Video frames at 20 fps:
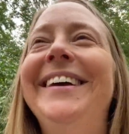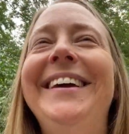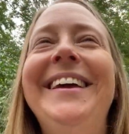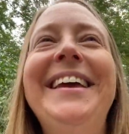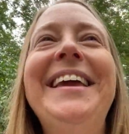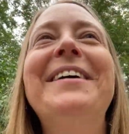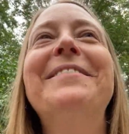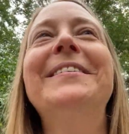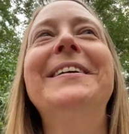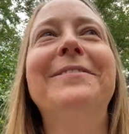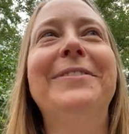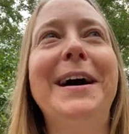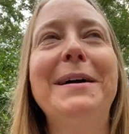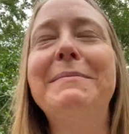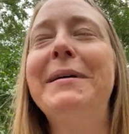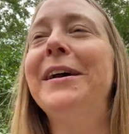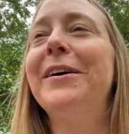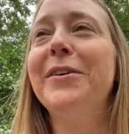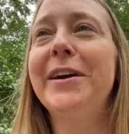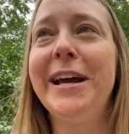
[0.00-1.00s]
even if I
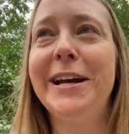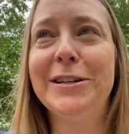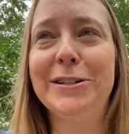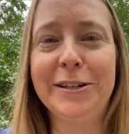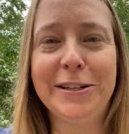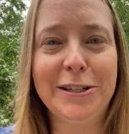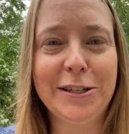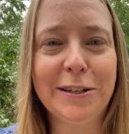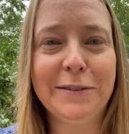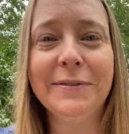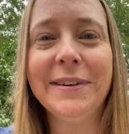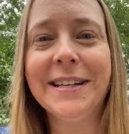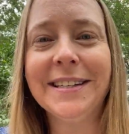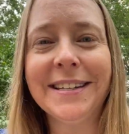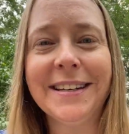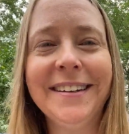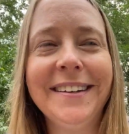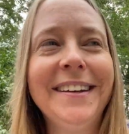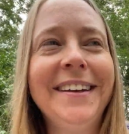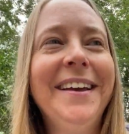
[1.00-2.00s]
might occasionally just
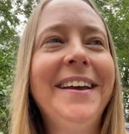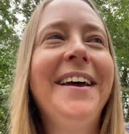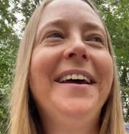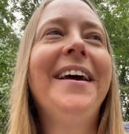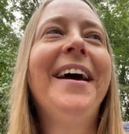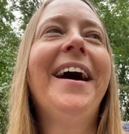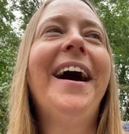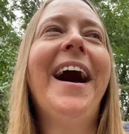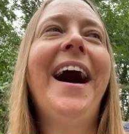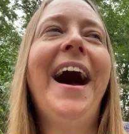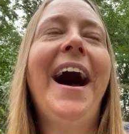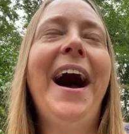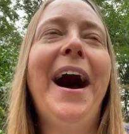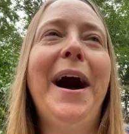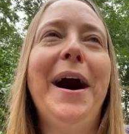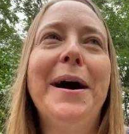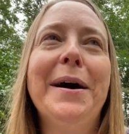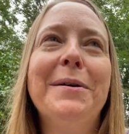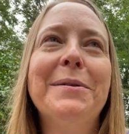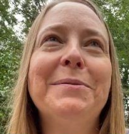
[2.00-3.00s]
visit.
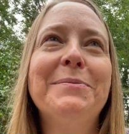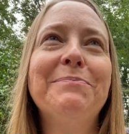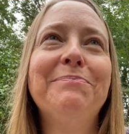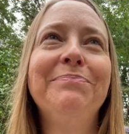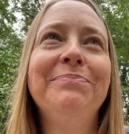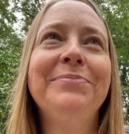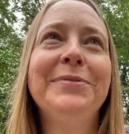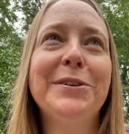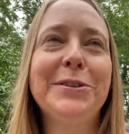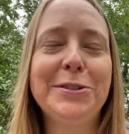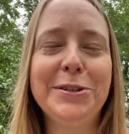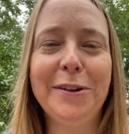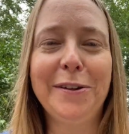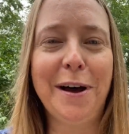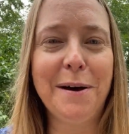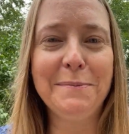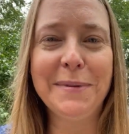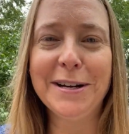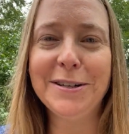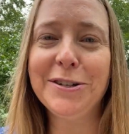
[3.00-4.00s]
They're still
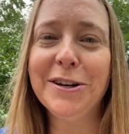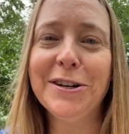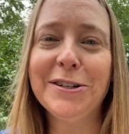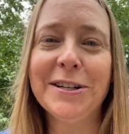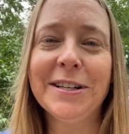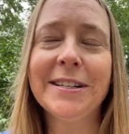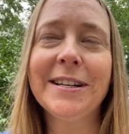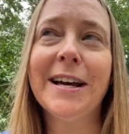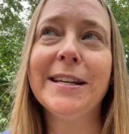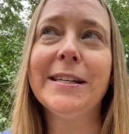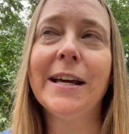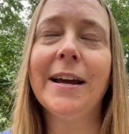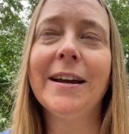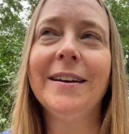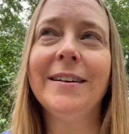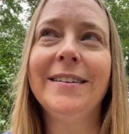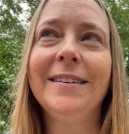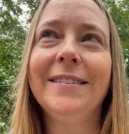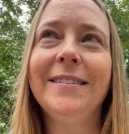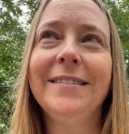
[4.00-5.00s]
all my churches because
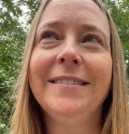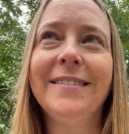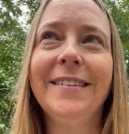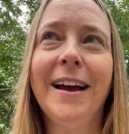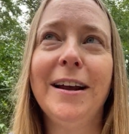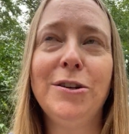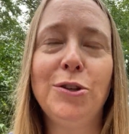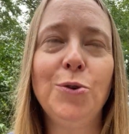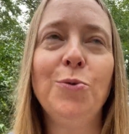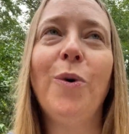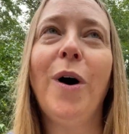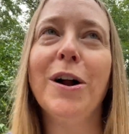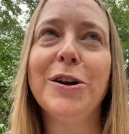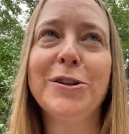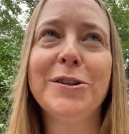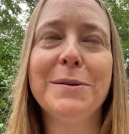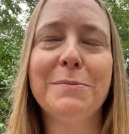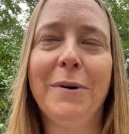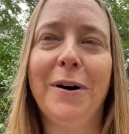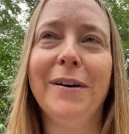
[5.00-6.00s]
I do
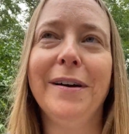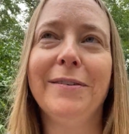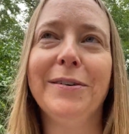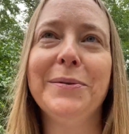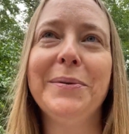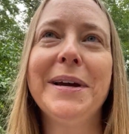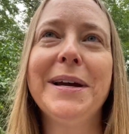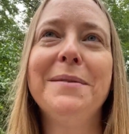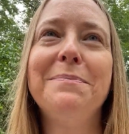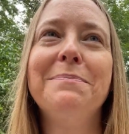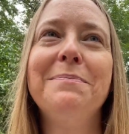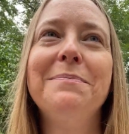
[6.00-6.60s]
watch them all every week.